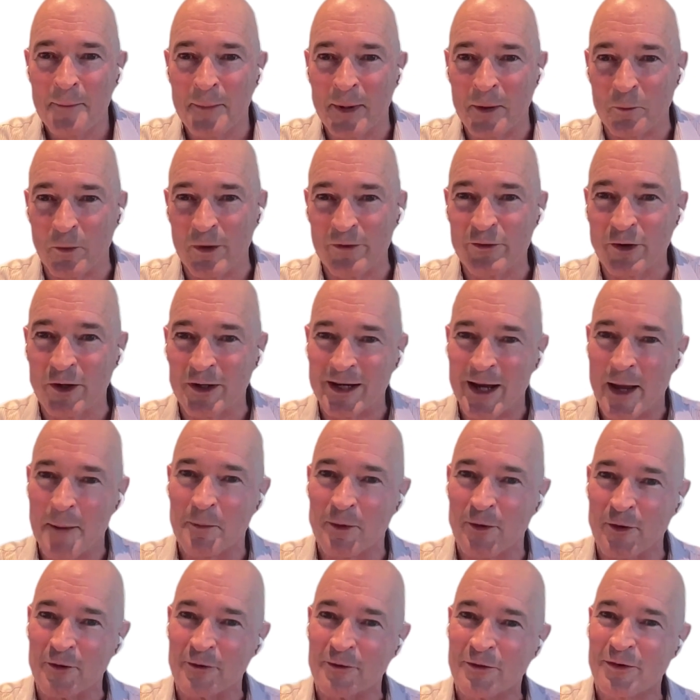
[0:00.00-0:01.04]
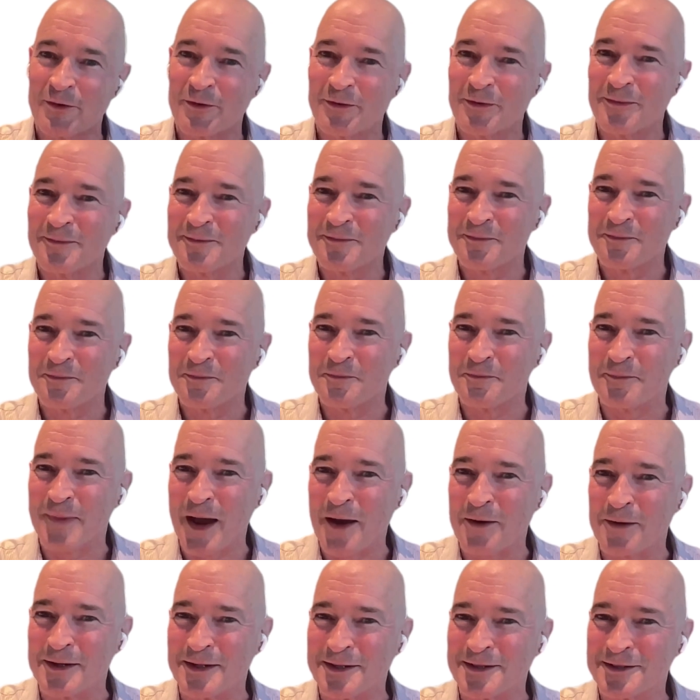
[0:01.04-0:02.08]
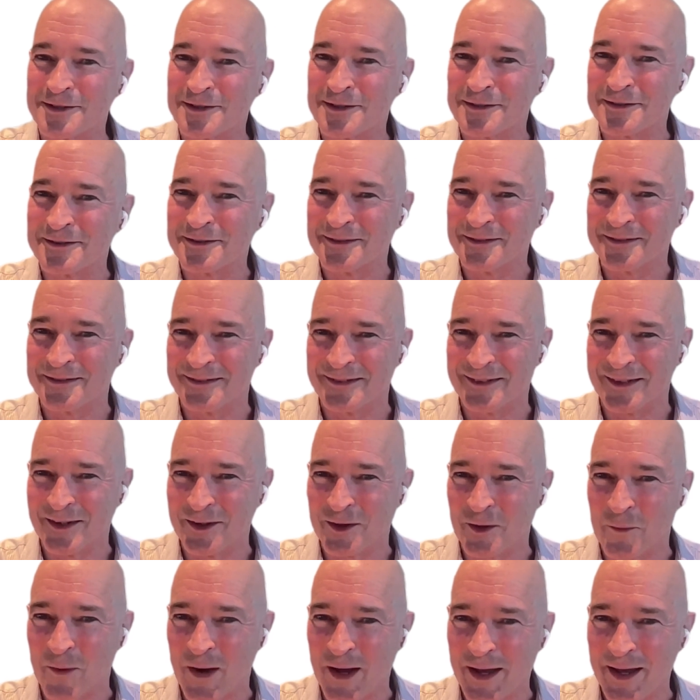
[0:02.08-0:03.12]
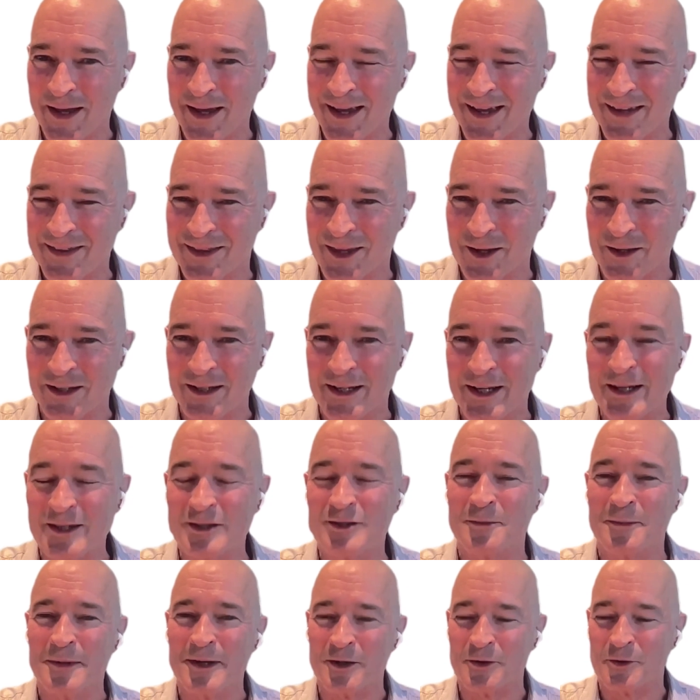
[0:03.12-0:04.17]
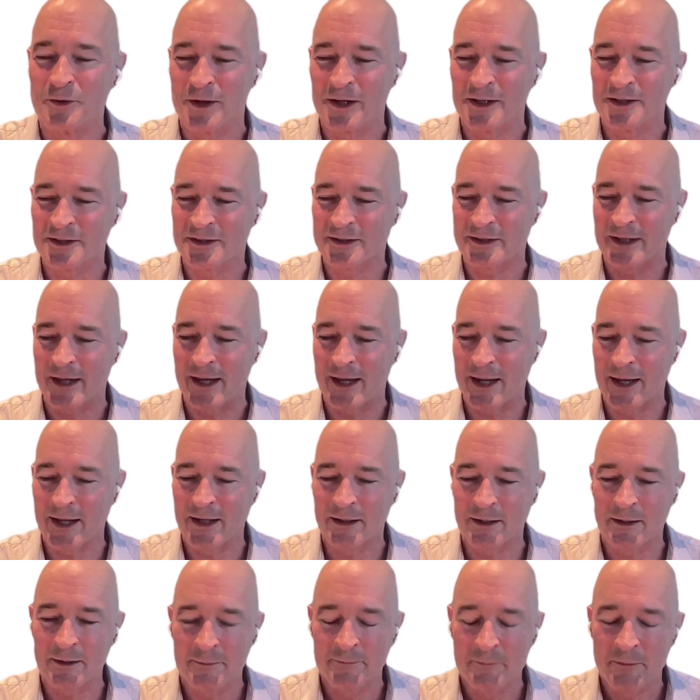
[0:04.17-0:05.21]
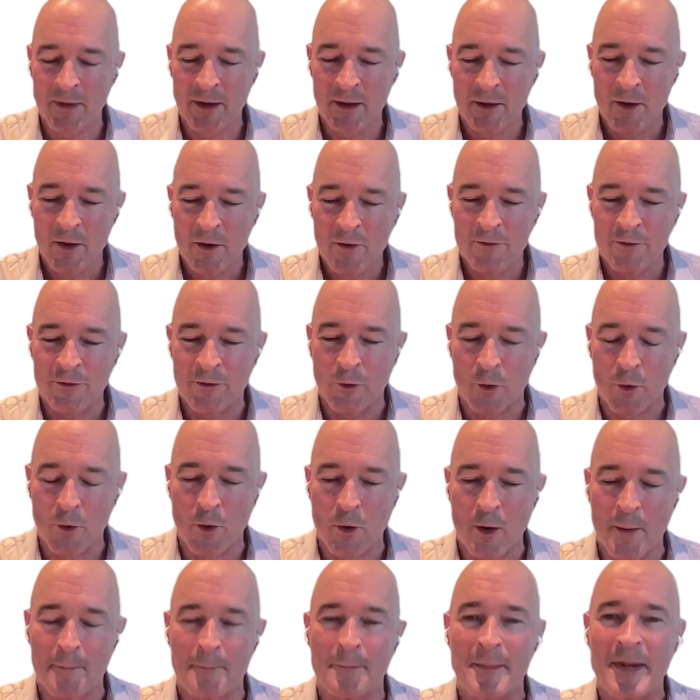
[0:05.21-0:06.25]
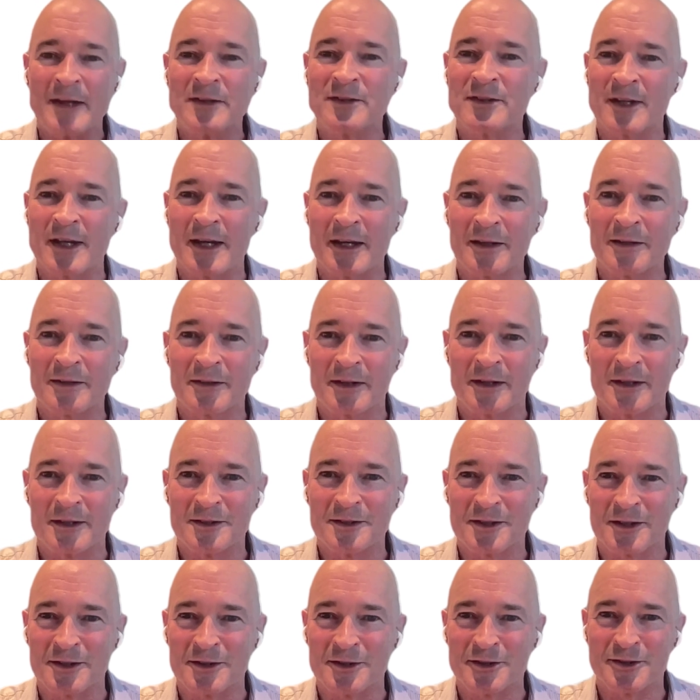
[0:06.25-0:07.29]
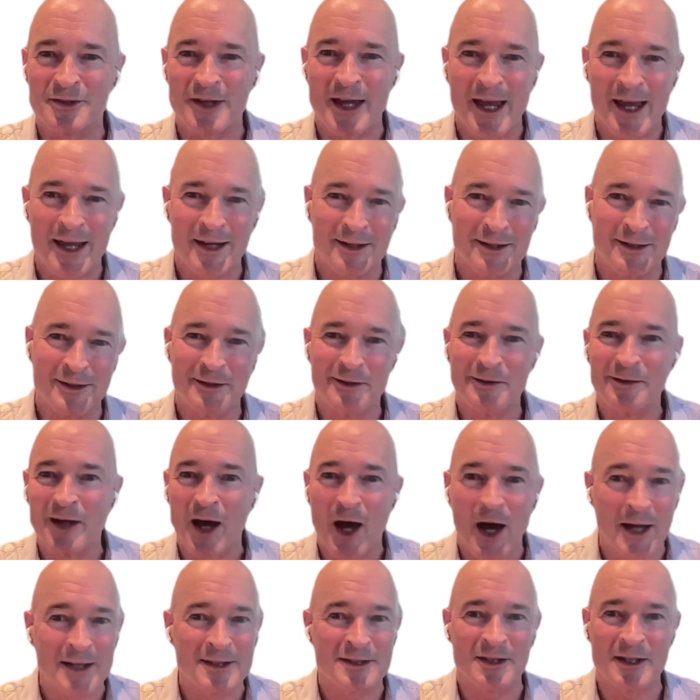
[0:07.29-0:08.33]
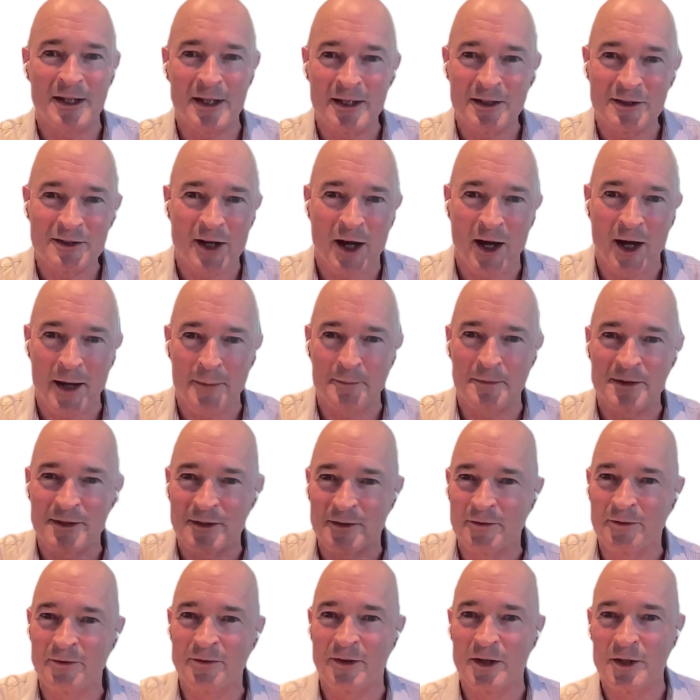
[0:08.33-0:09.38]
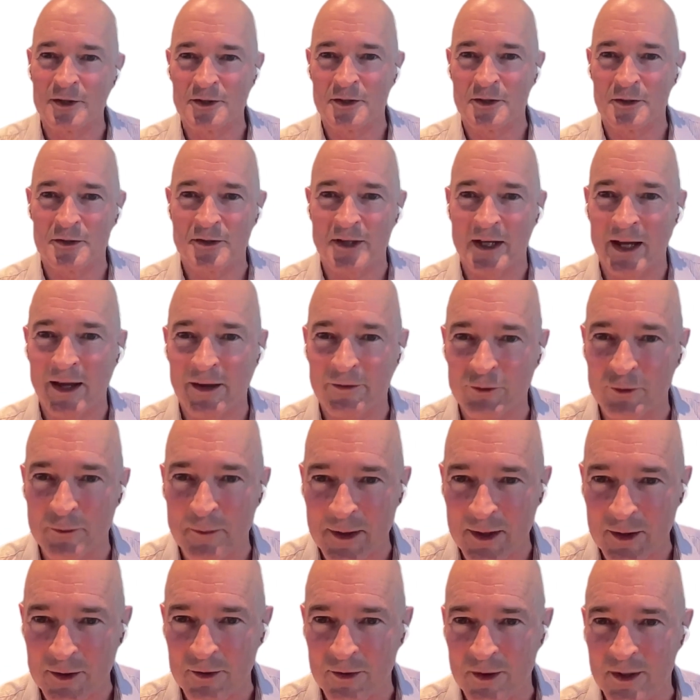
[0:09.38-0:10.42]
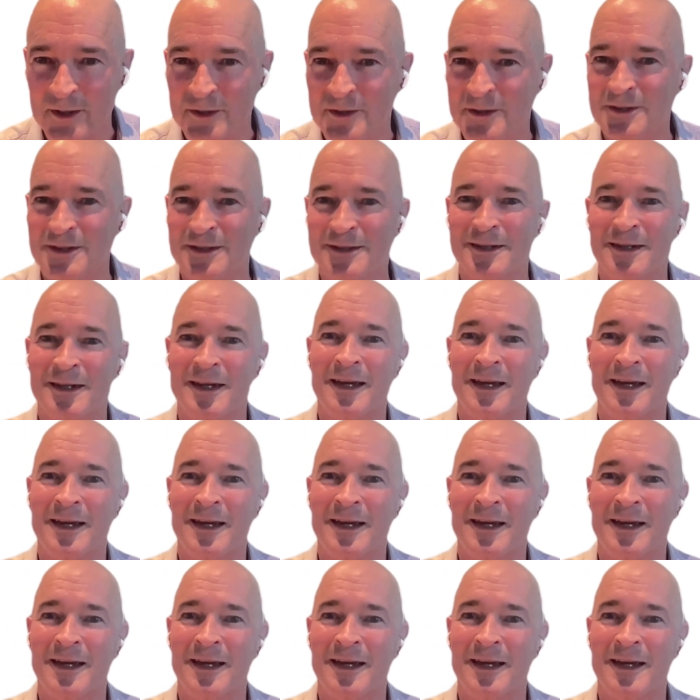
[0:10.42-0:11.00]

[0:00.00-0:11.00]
But we've got a number of barriers in the way that need to be addressed. And for medtech, there's the standard IT types of issues that have to be addressed.